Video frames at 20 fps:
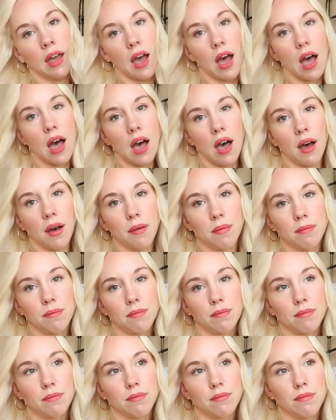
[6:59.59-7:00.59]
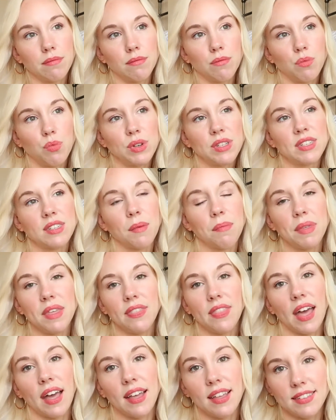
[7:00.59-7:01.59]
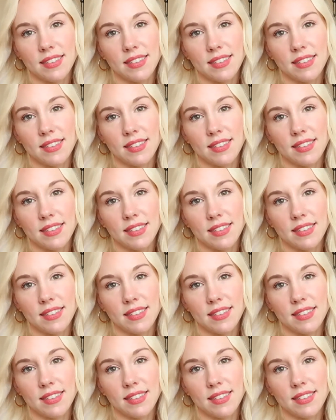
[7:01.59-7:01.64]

um, when something that